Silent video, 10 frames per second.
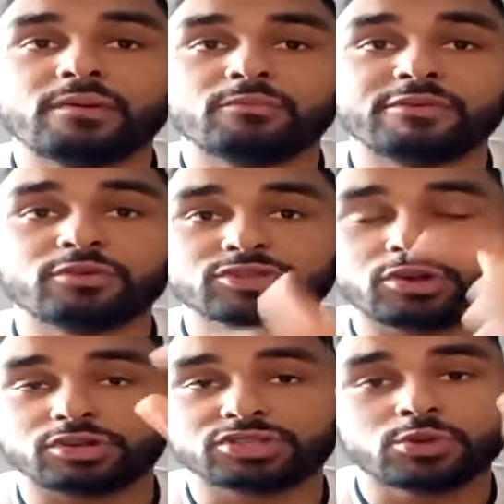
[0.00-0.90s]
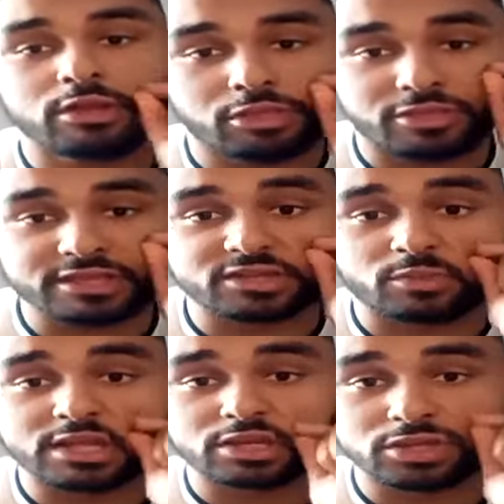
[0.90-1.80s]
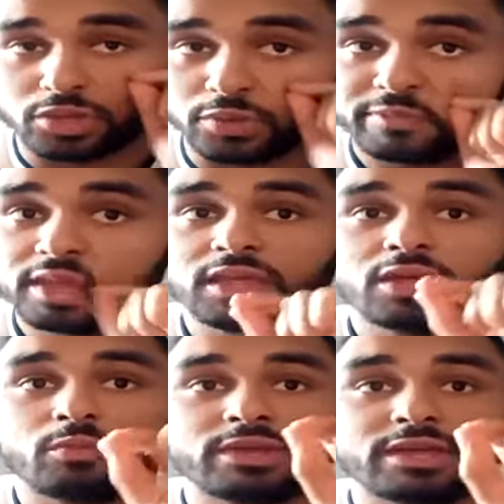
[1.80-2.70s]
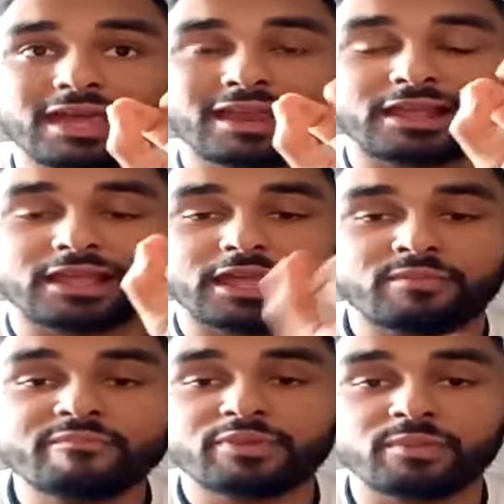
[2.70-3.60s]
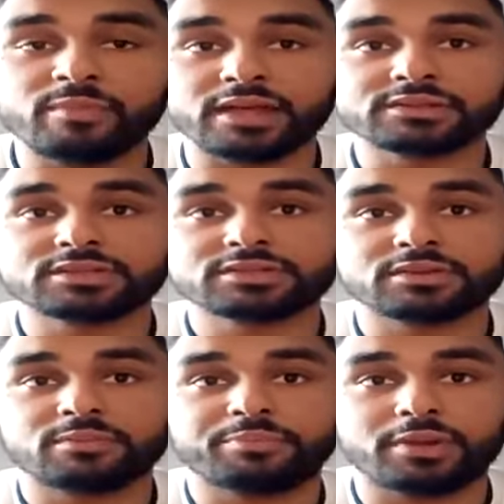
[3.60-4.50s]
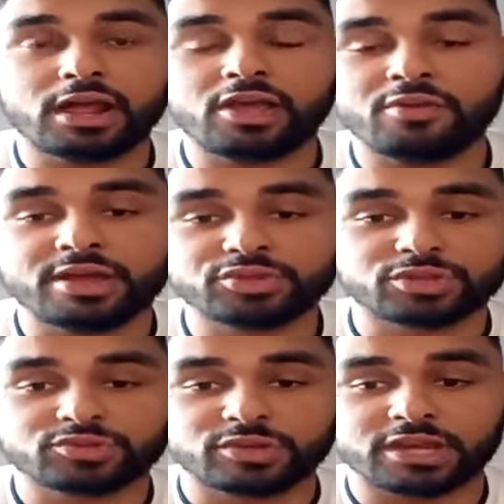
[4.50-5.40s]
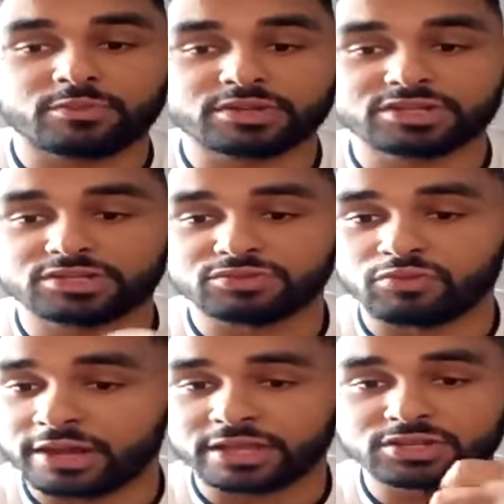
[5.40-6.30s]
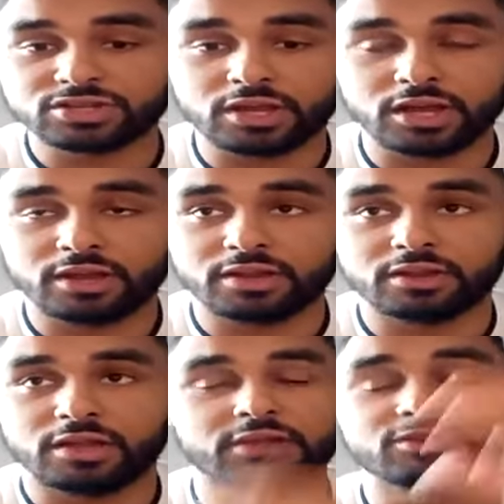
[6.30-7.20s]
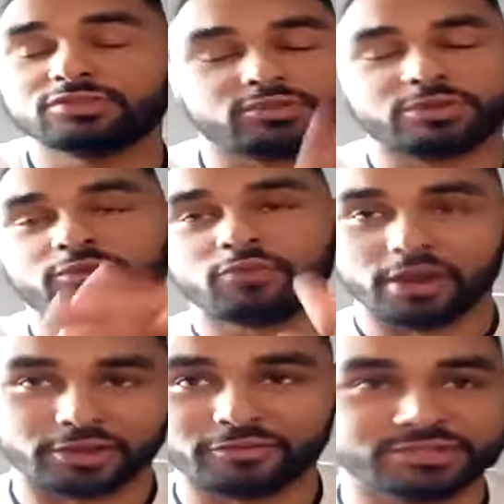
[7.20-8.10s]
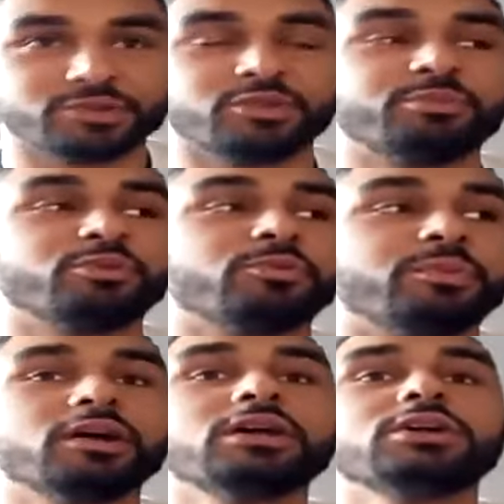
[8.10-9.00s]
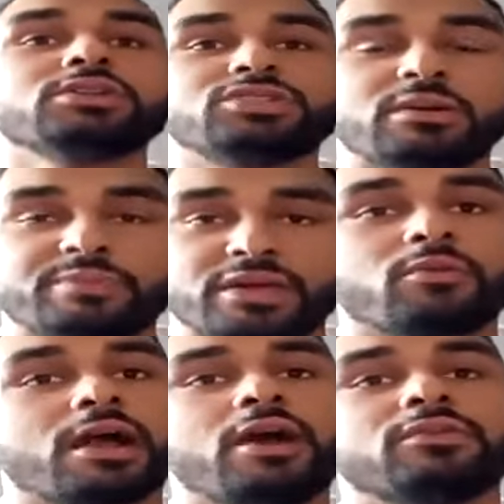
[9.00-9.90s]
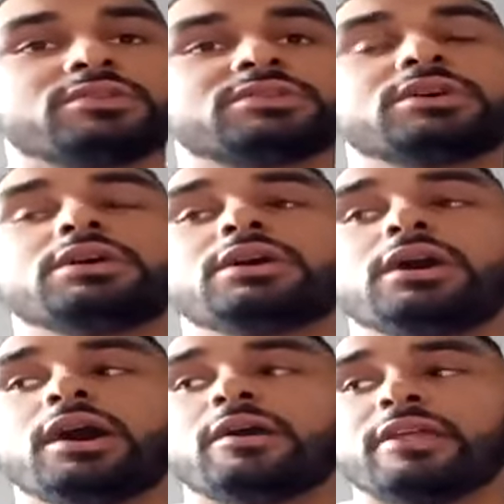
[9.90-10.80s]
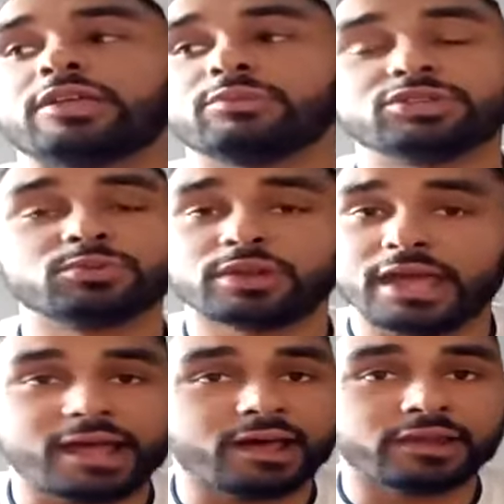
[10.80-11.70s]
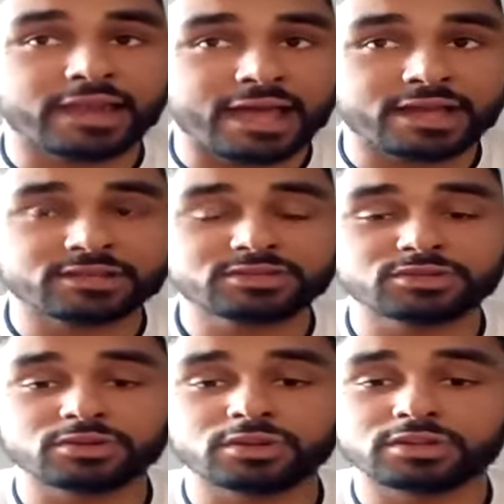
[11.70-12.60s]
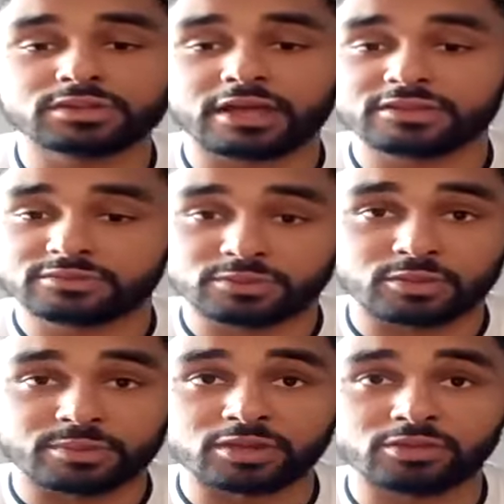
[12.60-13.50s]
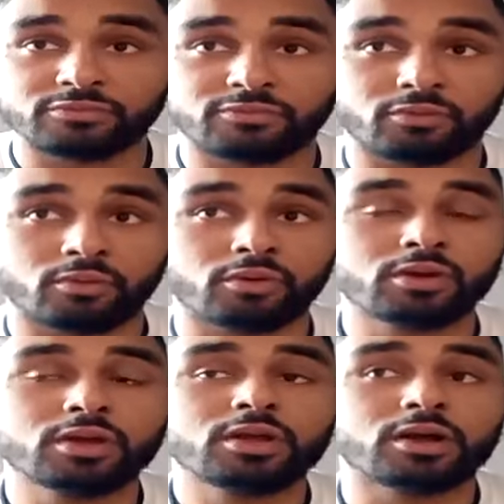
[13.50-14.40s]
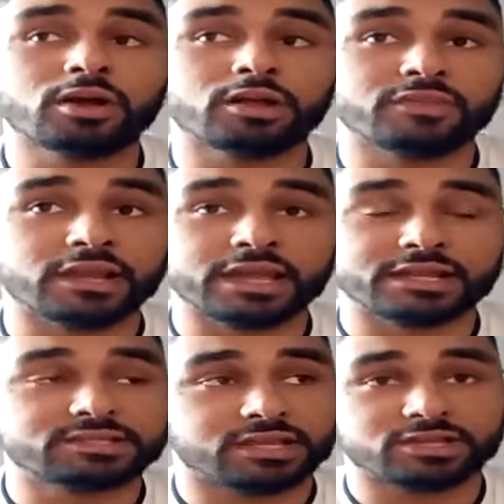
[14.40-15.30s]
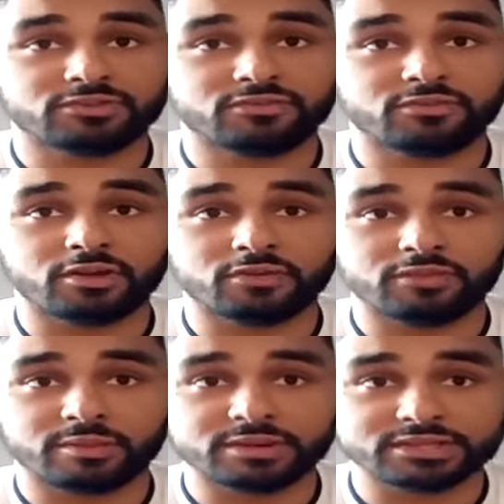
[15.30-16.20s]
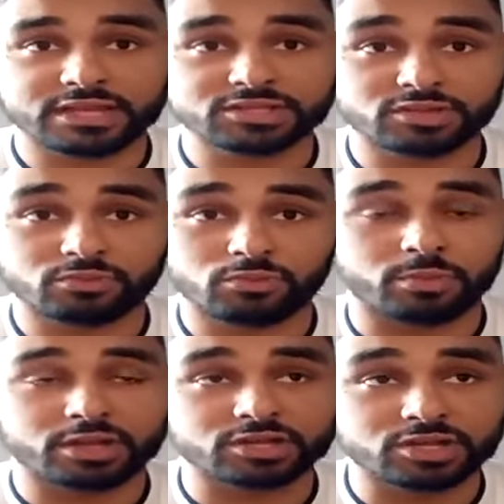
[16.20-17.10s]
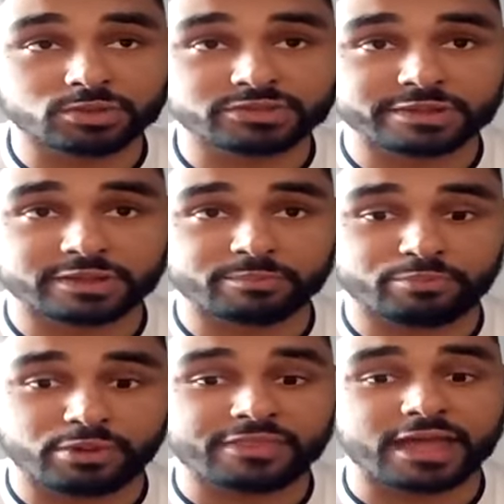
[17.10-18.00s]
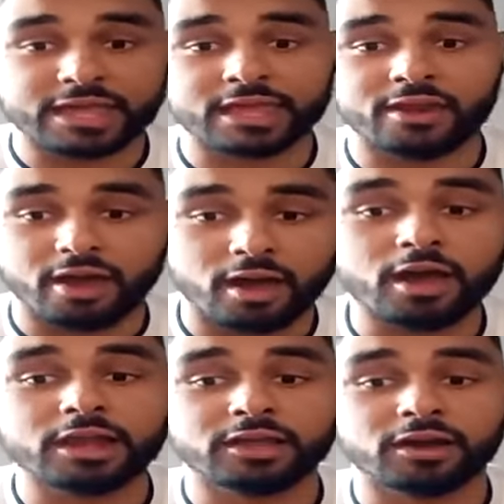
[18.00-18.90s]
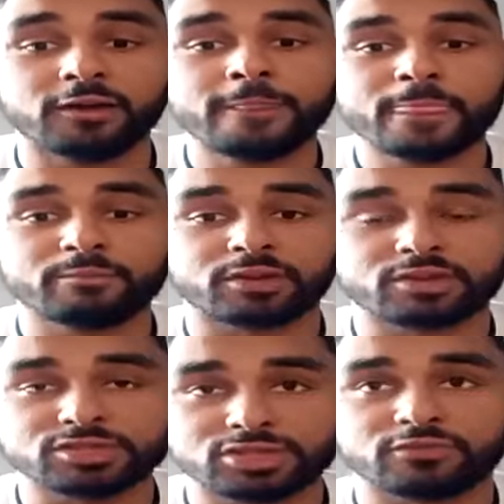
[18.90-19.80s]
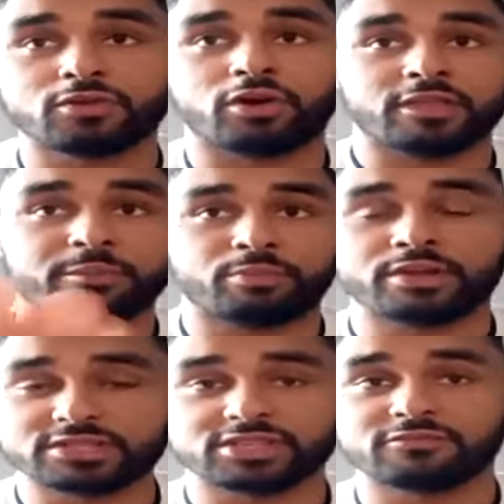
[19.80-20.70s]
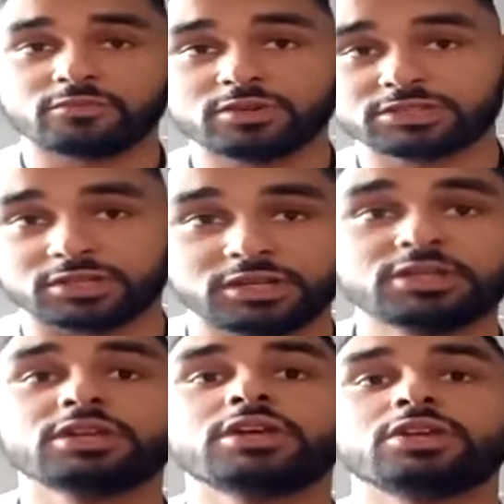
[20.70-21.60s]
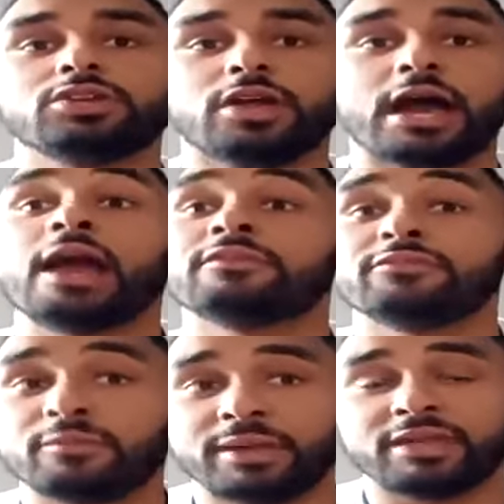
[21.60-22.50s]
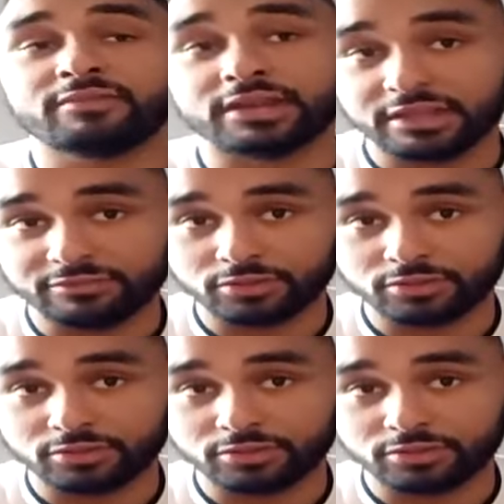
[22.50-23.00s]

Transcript: We've also got 2 other things that we can do. We can implement plyometric training, which is running and not running, obviously in the pool, but jumping around that you would do on land. That could be good for the late stage of rehabilitation. What we can do is we can bring that in earlier, because you've got that buoyancy of water and the pain relief.